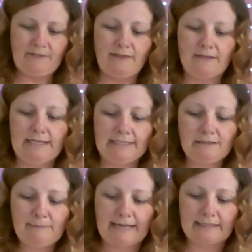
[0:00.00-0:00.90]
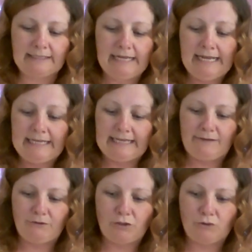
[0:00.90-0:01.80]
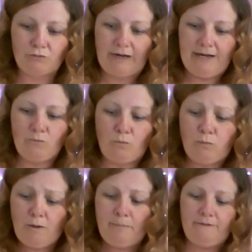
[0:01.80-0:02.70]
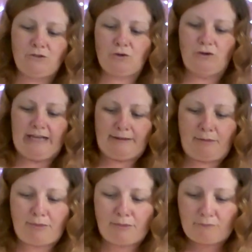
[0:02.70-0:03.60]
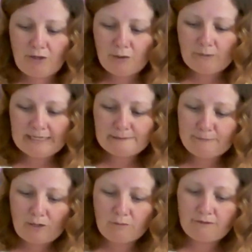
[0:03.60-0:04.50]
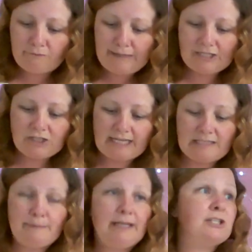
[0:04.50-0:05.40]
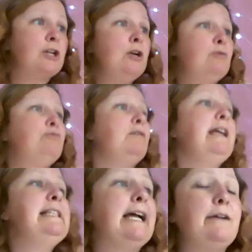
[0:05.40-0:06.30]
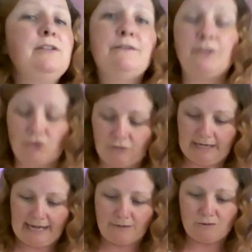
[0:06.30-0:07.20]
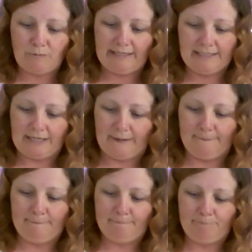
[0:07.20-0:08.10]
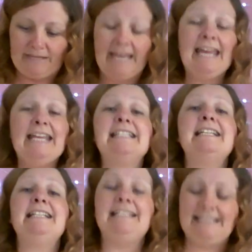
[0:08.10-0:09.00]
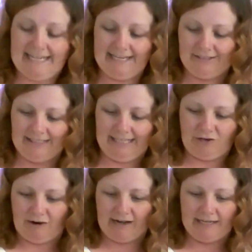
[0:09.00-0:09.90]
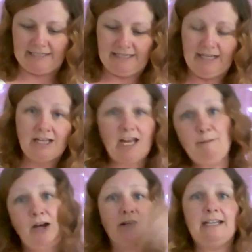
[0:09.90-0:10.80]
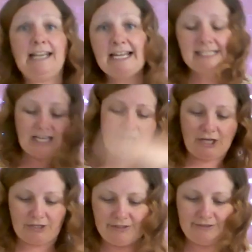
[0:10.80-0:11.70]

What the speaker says: The little man gave a great whoop of joy and threw his bowl of mashed caterpillars right out of the treehouse window. "It's a deal," he cried. "Come on, let's go."